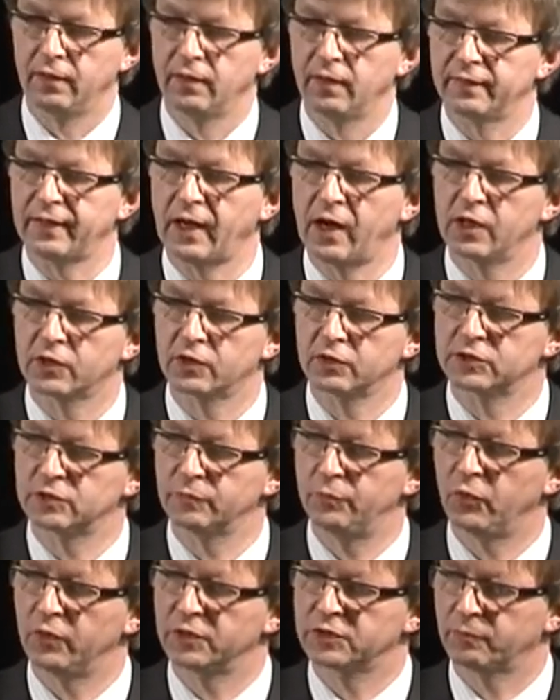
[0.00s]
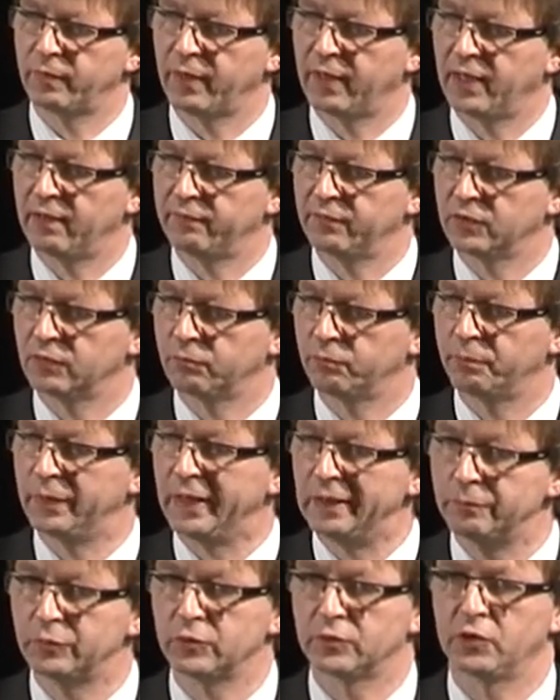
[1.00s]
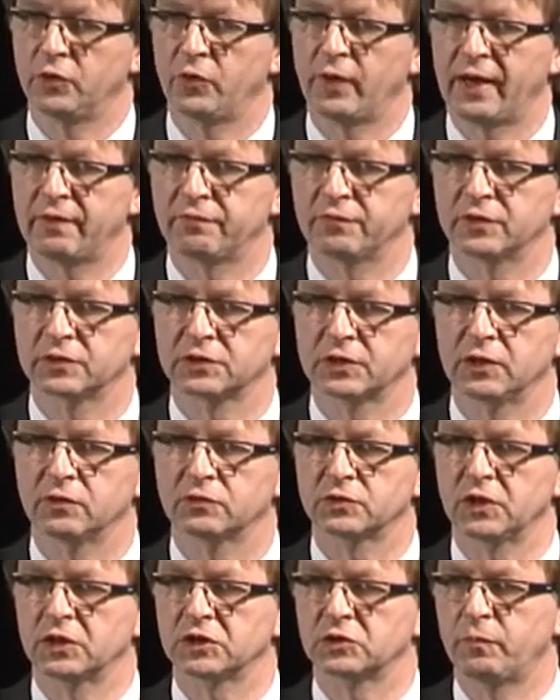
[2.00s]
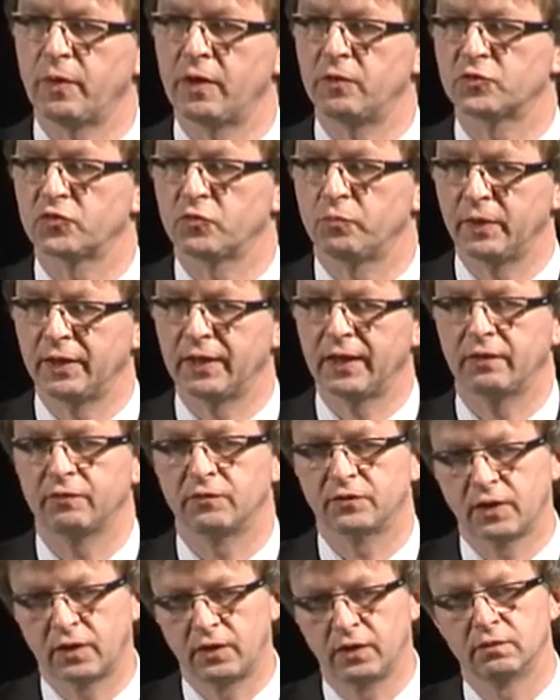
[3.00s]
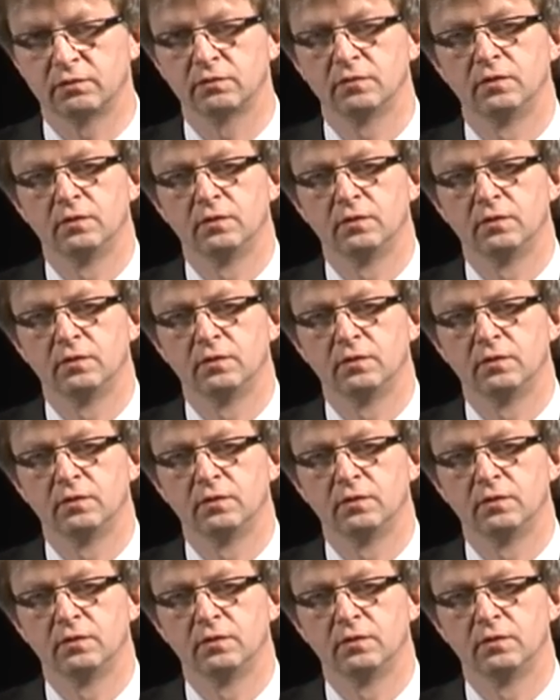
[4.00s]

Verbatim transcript: and that high-growth support is about having the people who have the skills and experience, have been out and done it,